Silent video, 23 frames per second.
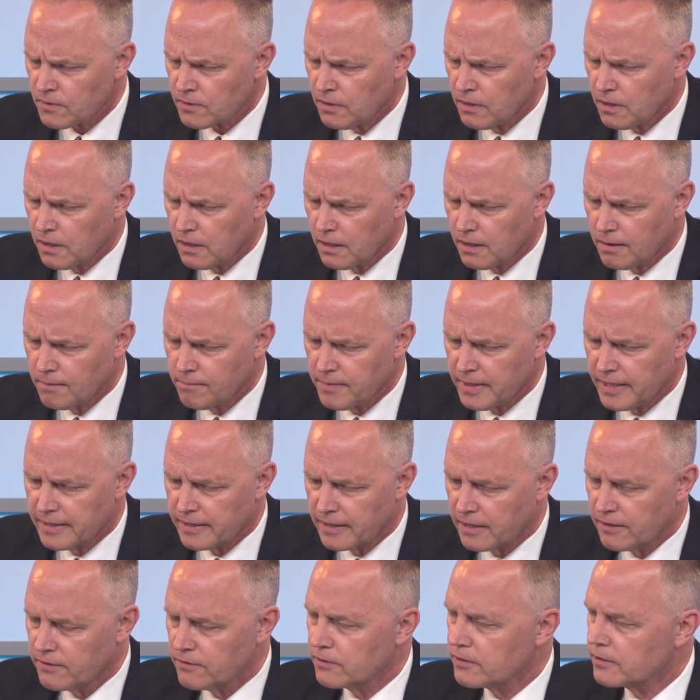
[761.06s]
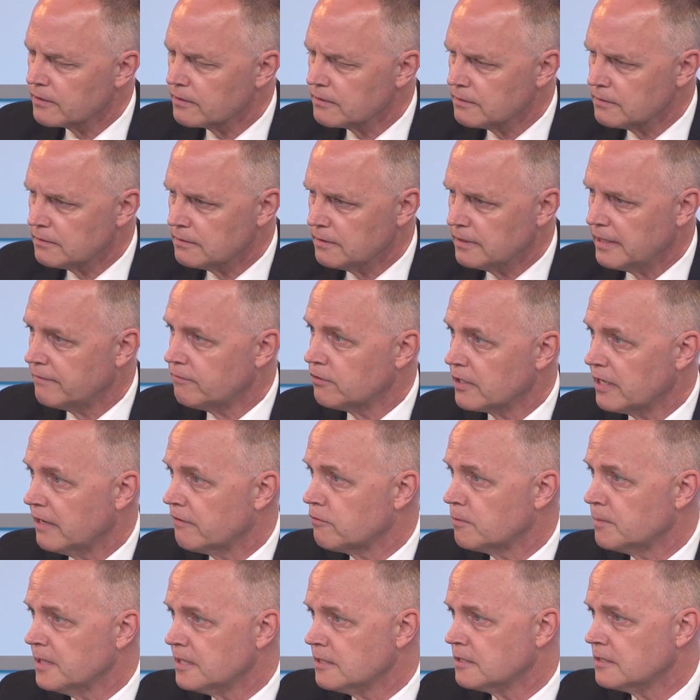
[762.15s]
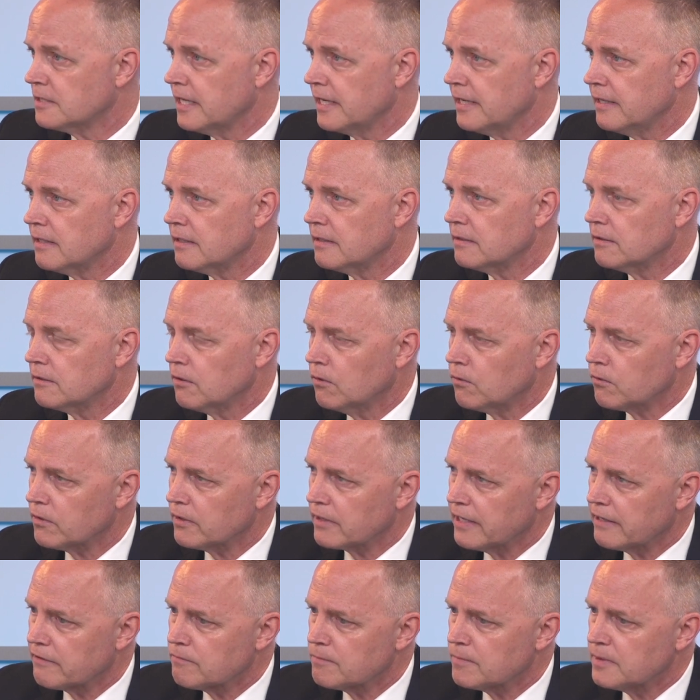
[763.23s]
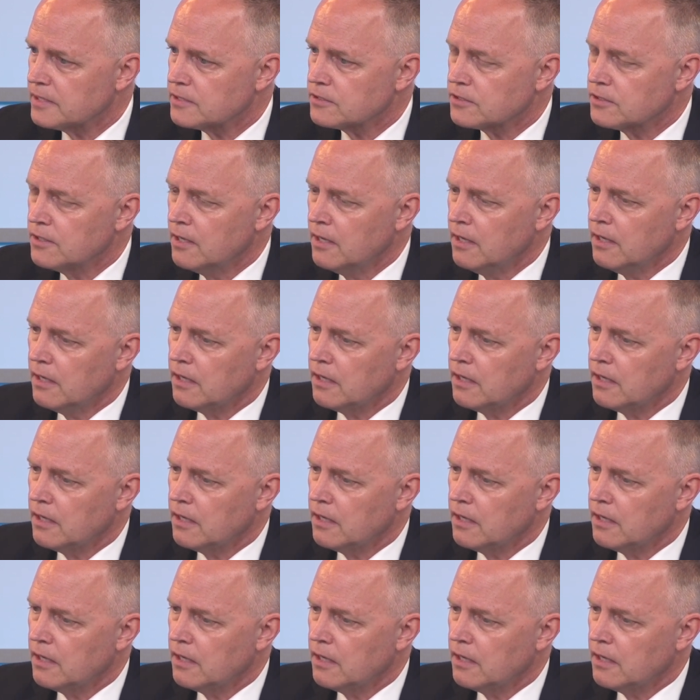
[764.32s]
and other level governments, state and local governments.